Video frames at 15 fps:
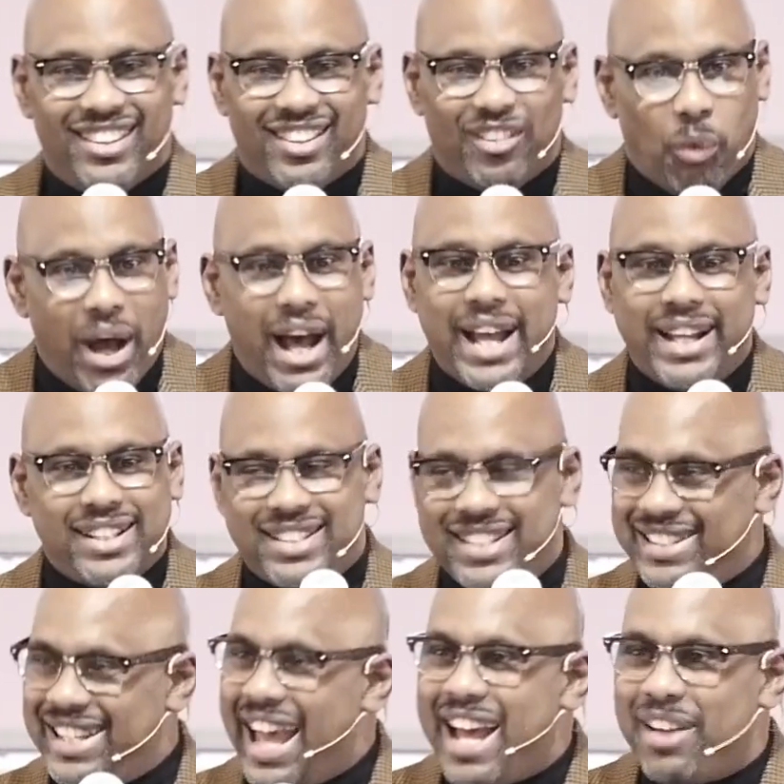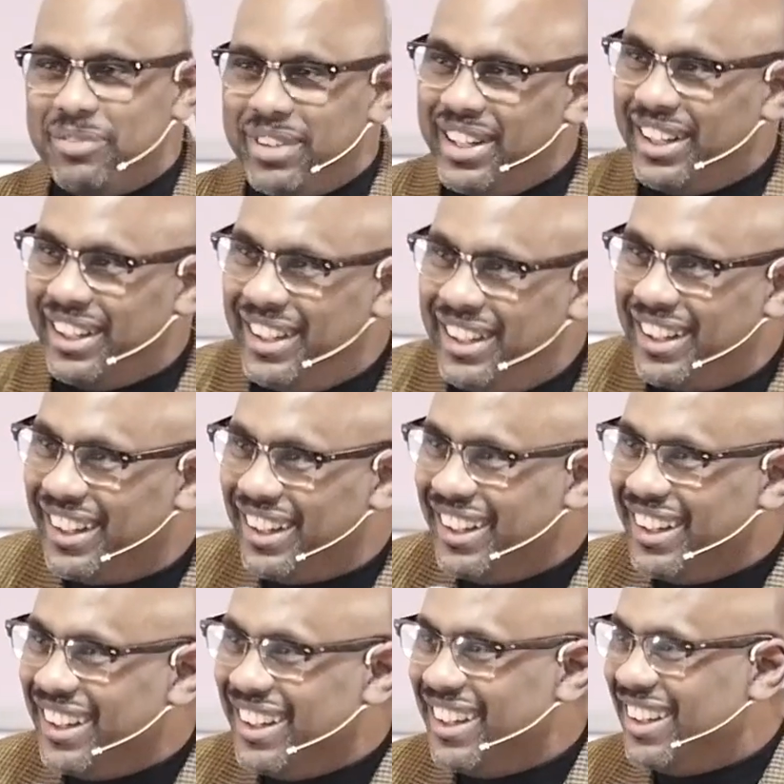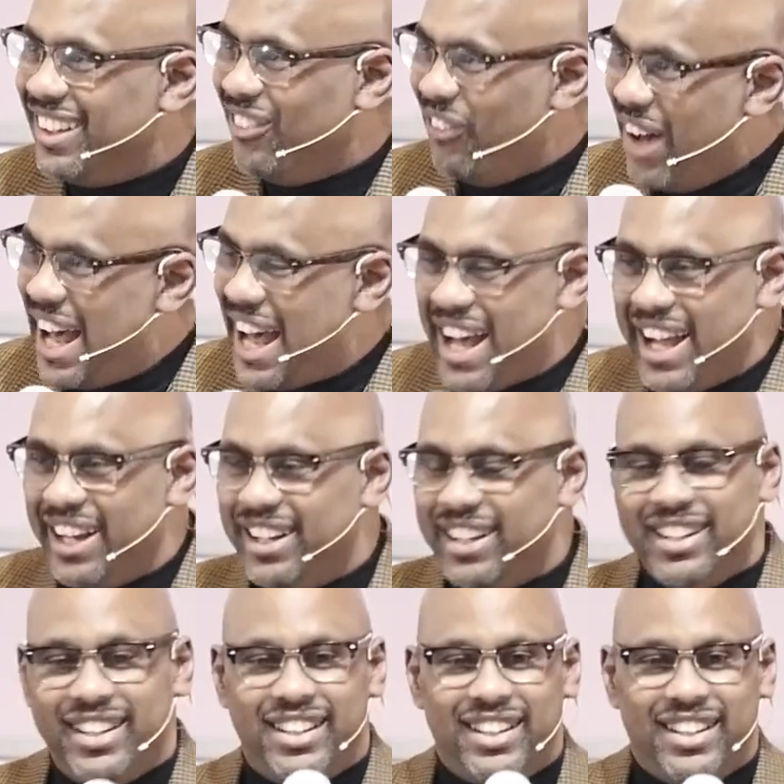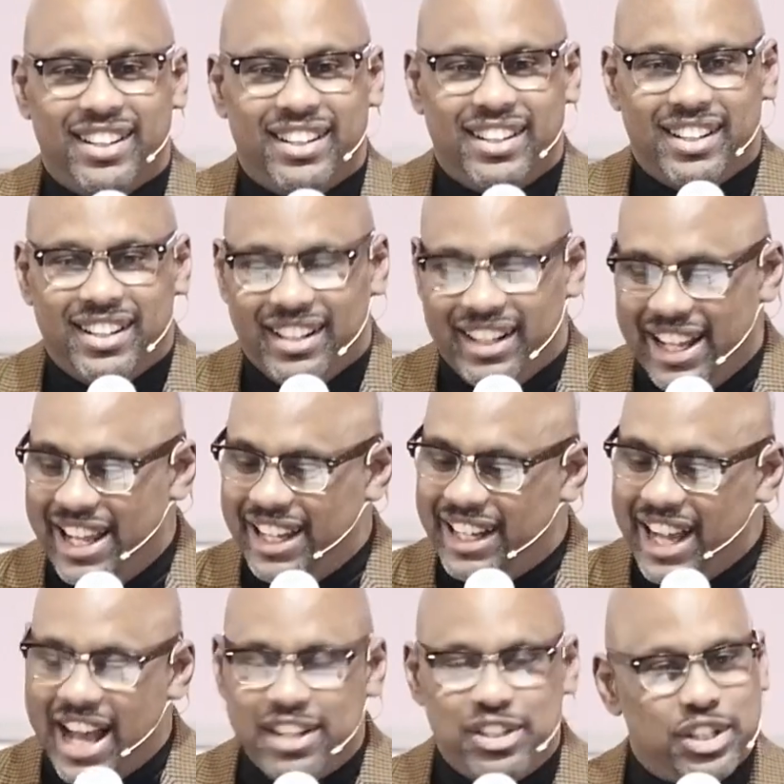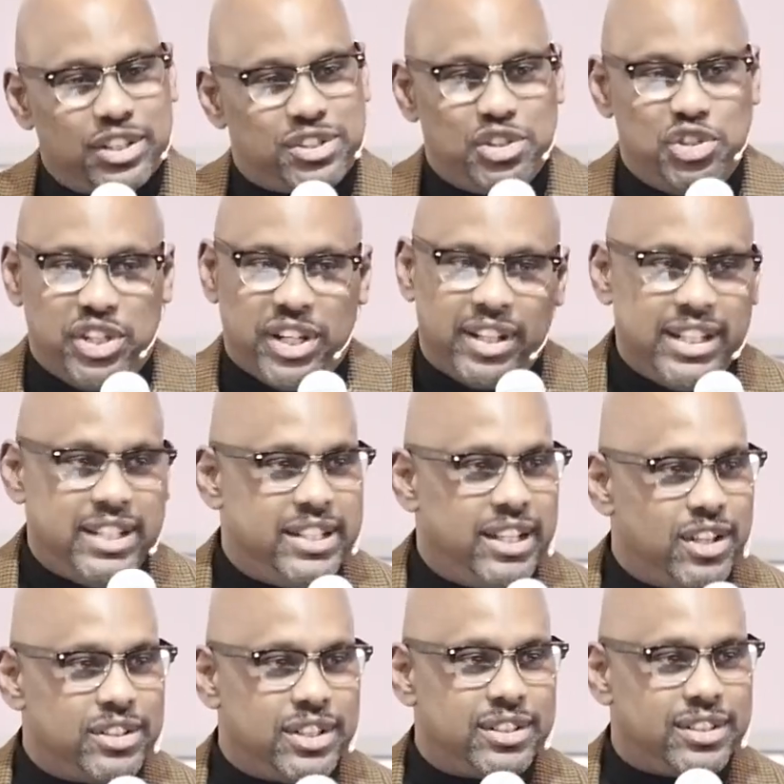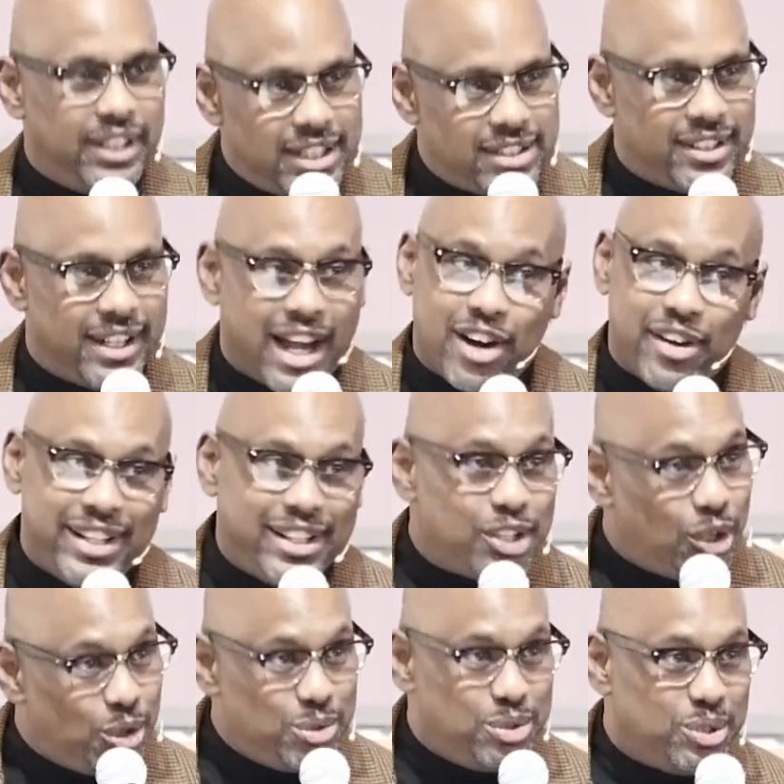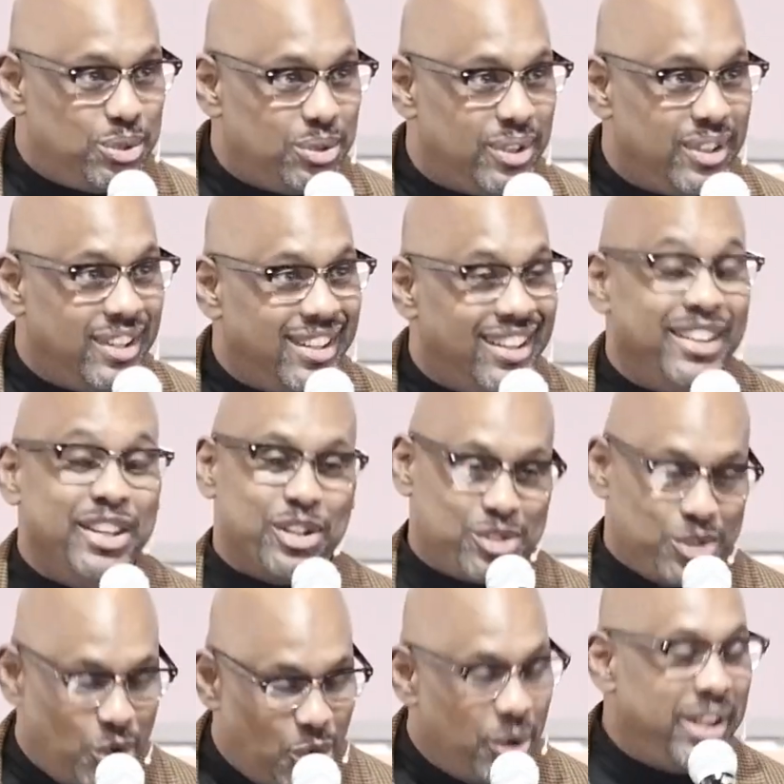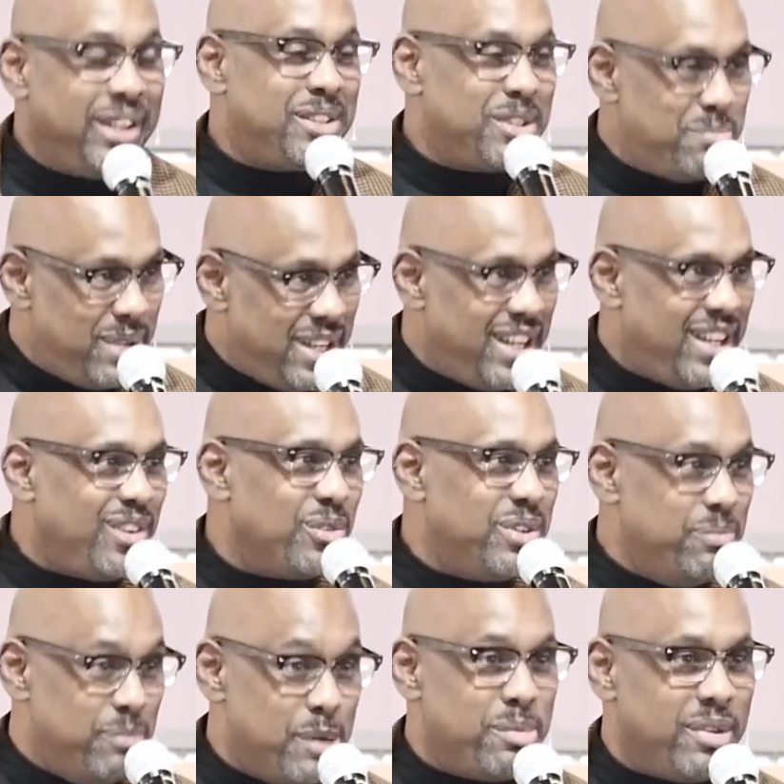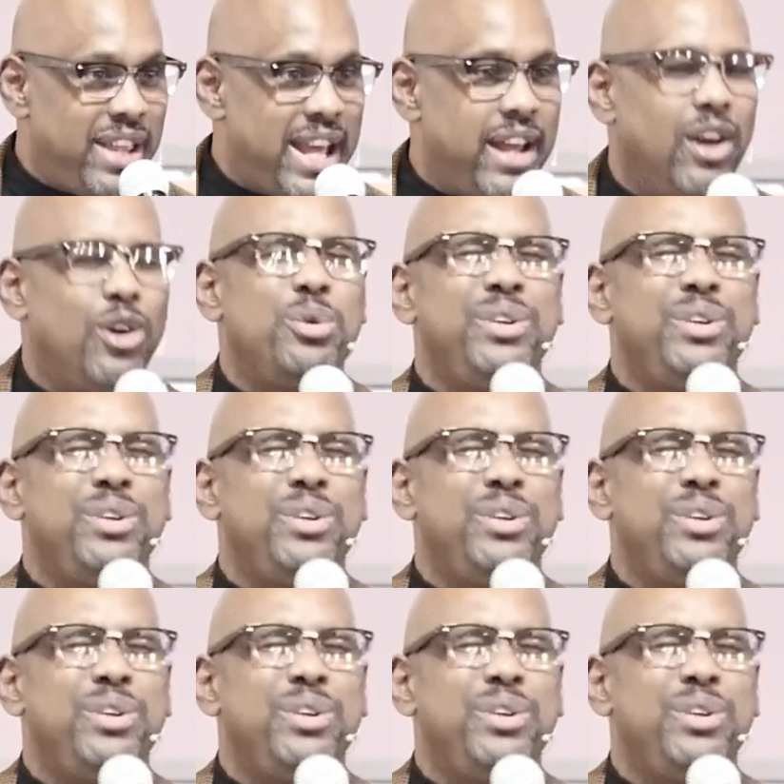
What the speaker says: Why is this happening? Why? And God just gently tells us, listen, I already told you, there's going to be, remember that? Oh,